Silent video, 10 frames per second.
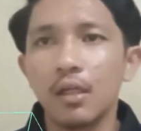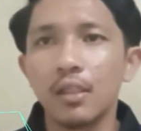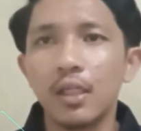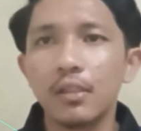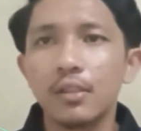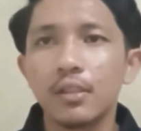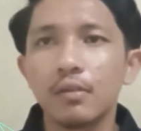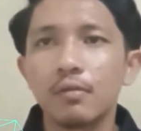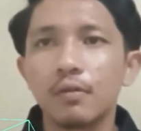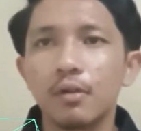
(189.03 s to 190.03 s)
Next,
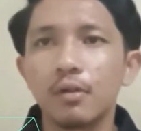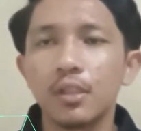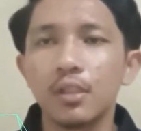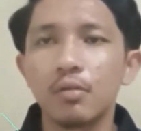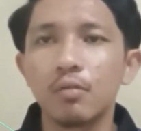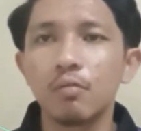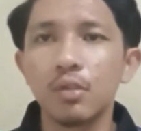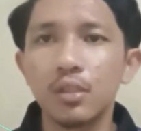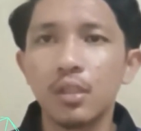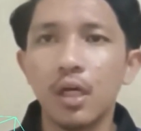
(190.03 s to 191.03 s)
for the group
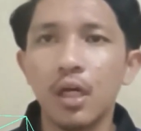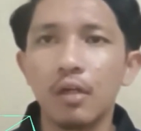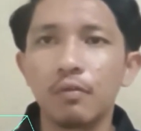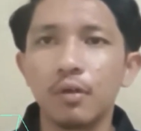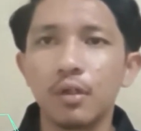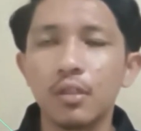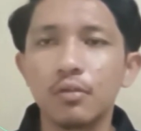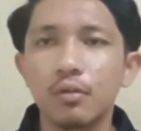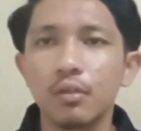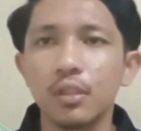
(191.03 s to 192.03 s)
work, I
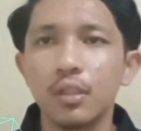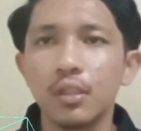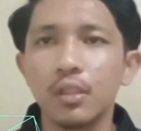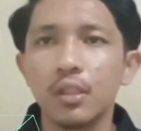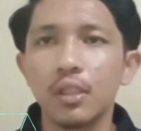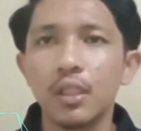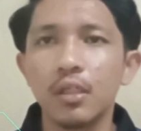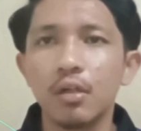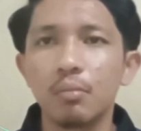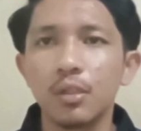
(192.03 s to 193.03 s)
focus on the
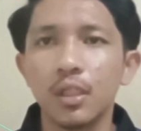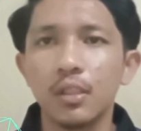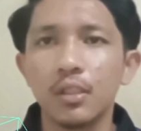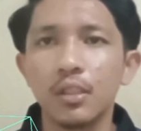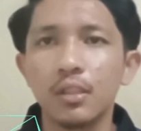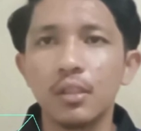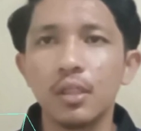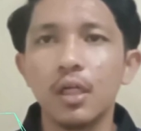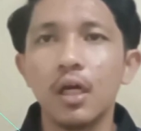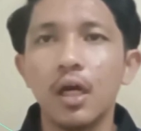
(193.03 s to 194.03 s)
clear communication.
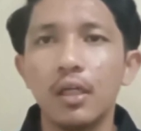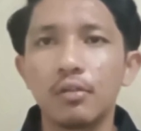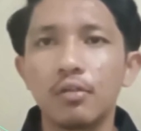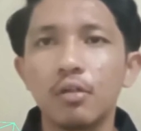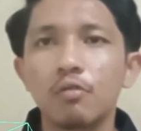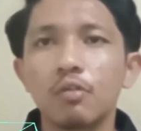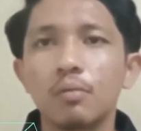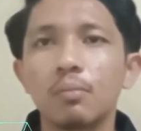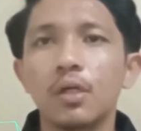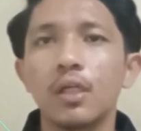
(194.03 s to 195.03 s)
I talk
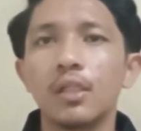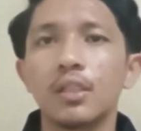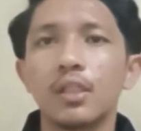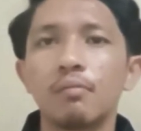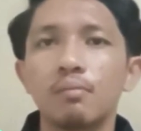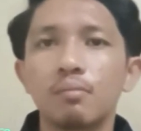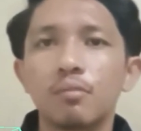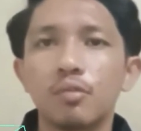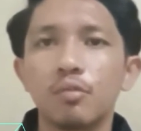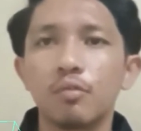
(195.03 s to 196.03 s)
with my team
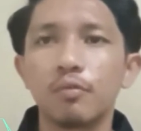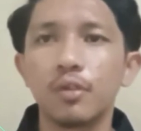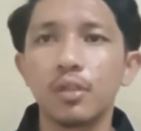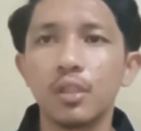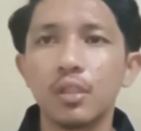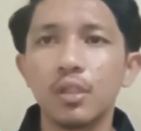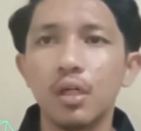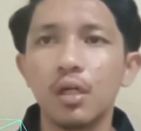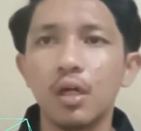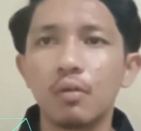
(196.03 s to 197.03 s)
to figure
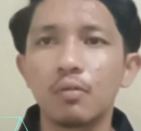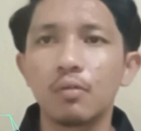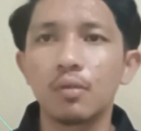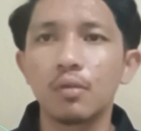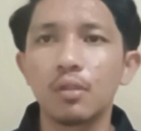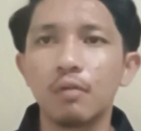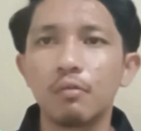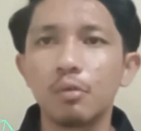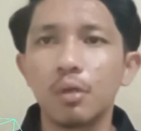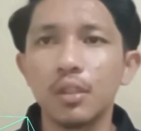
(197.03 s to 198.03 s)
out
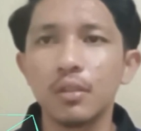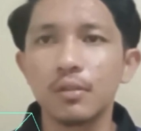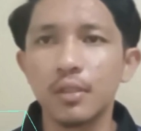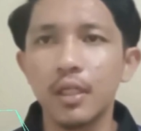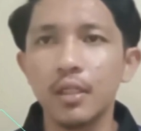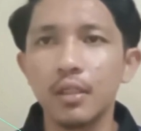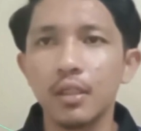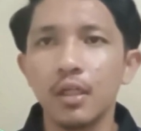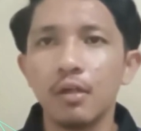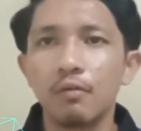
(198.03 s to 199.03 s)
everyone's strength.
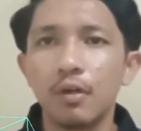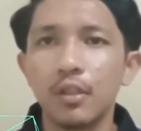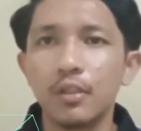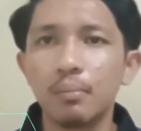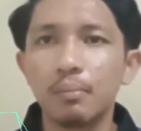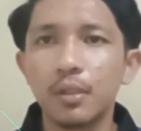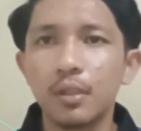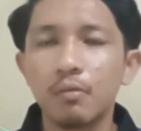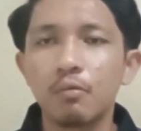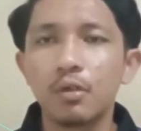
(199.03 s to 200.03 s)
For example,
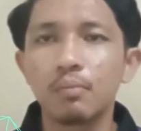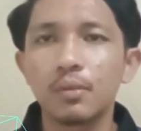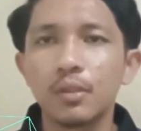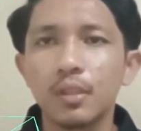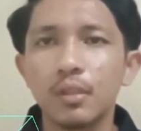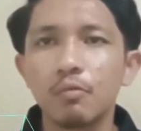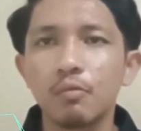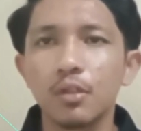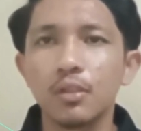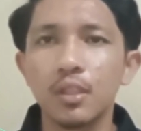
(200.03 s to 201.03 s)
one person
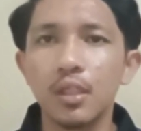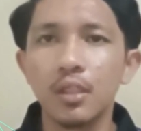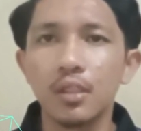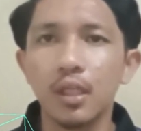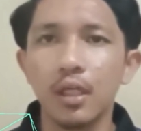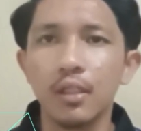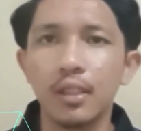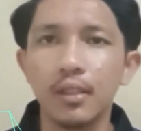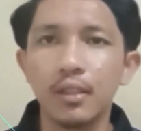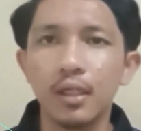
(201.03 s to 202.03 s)
was great at
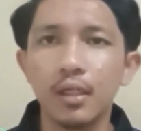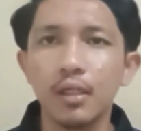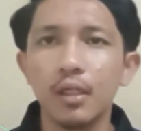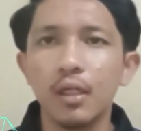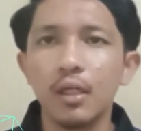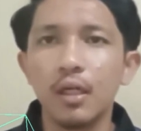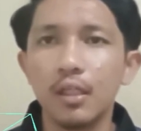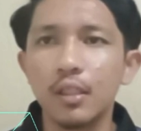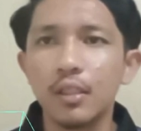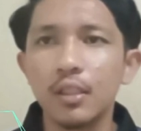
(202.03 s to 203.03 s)
data,
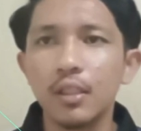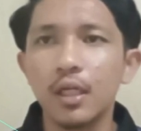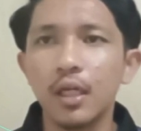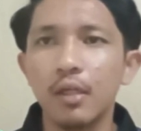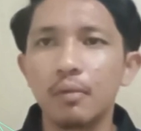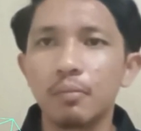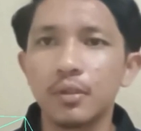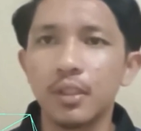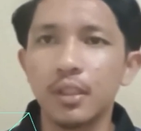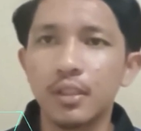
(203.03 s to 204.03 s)
another at
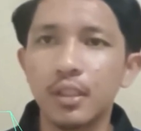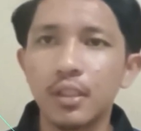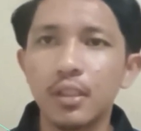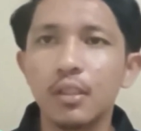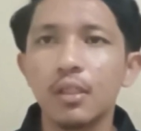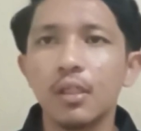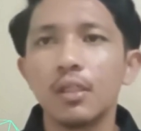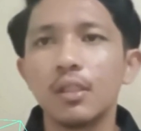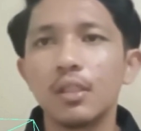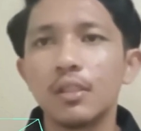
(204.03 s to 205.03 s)
presentation.
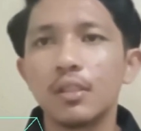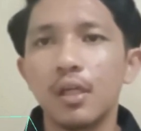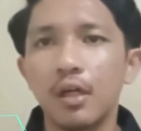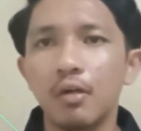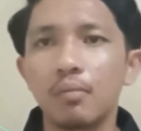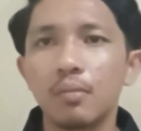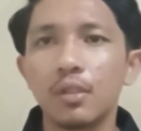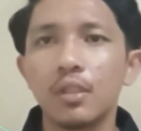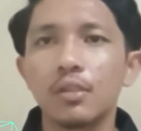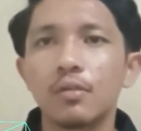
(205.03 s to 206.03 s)
This helped
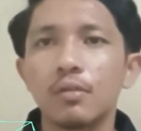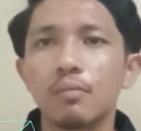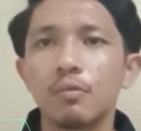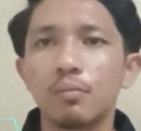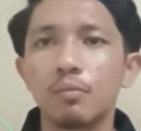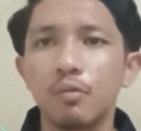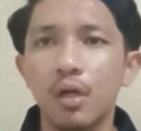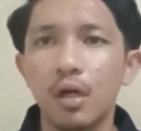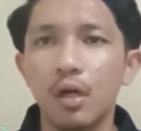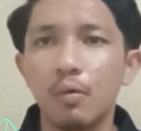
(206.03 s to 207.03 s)
us
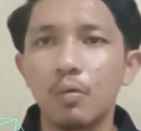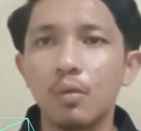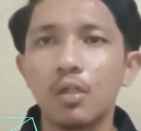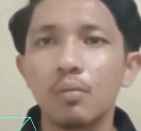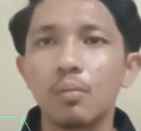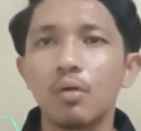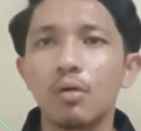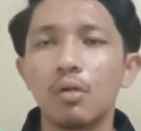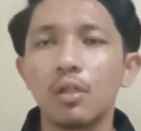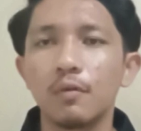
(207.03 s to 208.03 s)
work
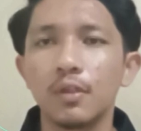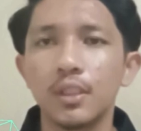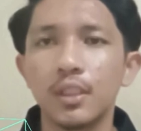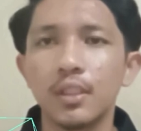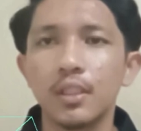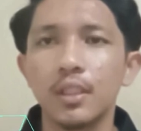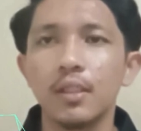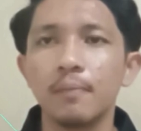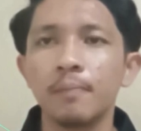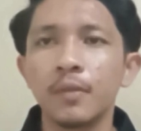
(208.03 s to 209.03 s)
more efficiently.
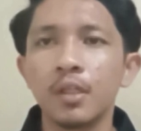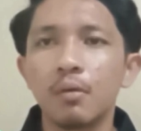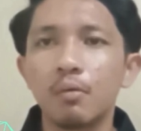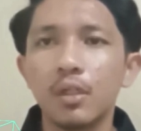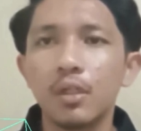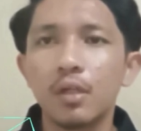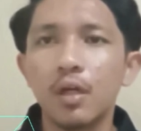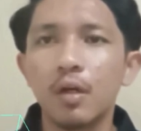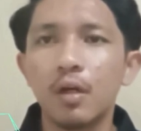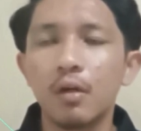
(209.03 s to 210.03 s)
When
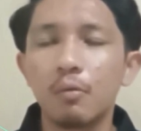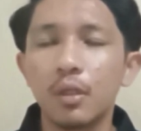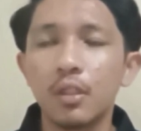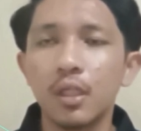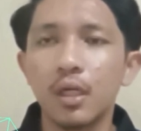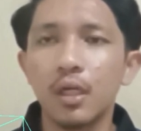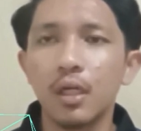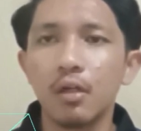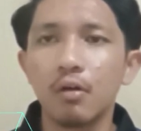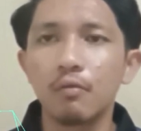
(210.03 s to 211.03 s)

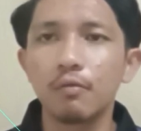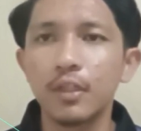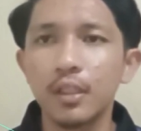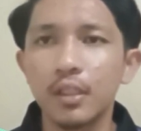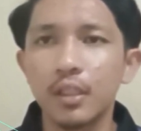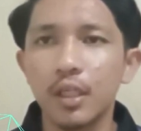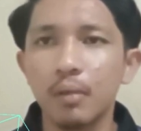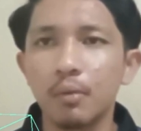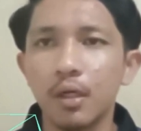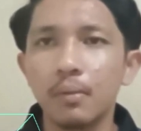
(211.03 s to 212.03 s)
conflict
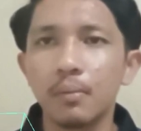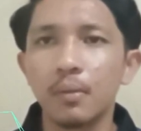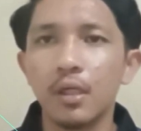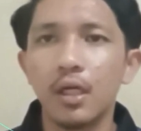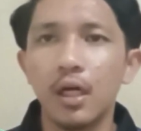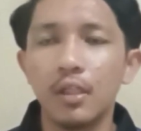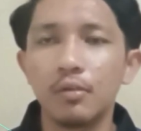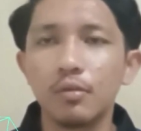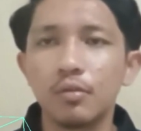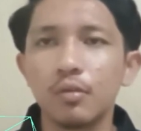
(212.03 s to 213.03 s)
came up, I
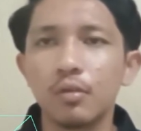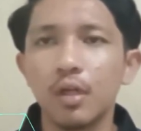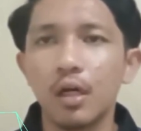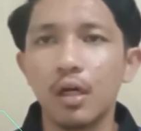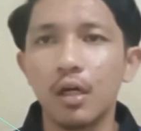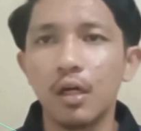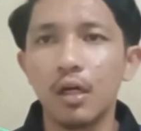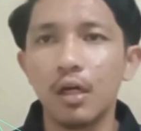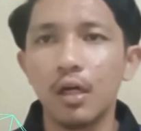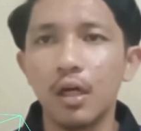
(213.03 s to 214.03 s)
used
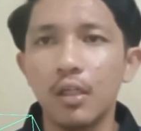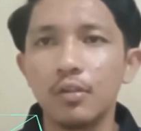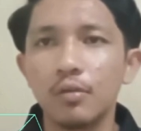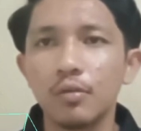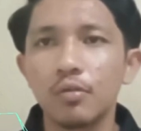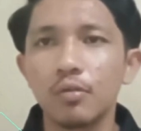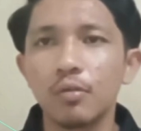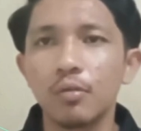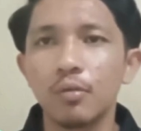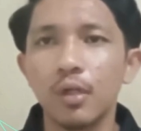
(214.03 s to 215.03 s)
I used
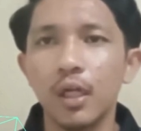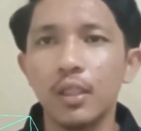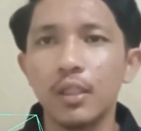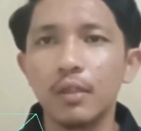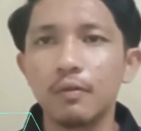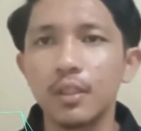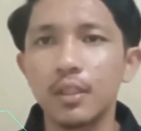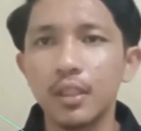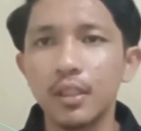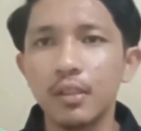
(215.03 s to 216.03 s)
to active
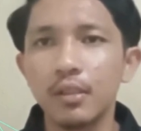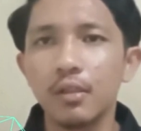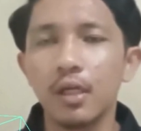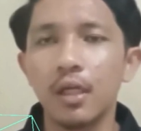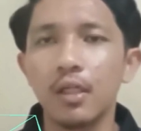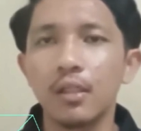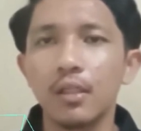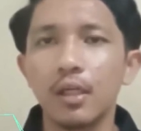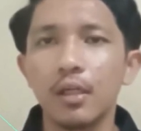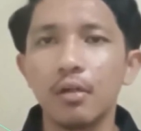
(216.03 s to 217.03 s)
learning and
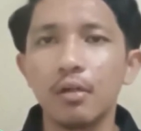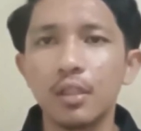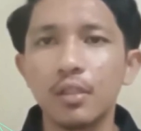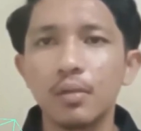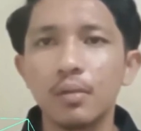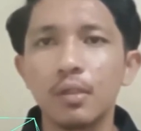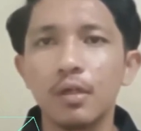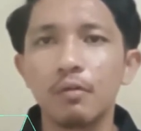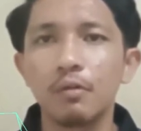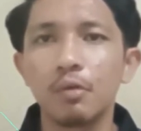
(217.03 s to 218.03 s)
encourage
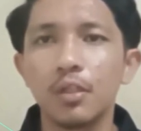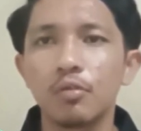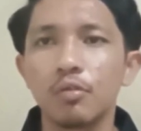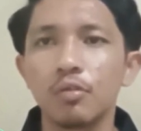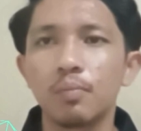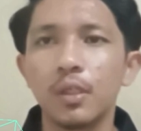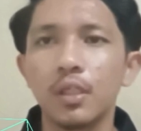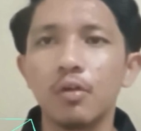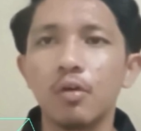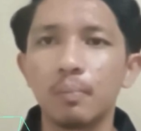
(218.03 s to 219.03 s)
everyone to speak
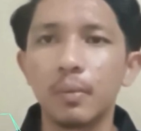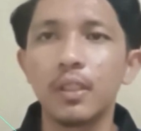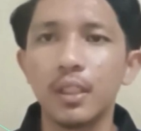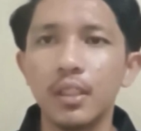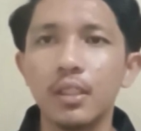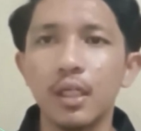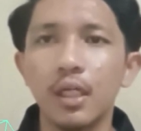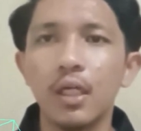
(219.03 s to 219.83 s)
openly.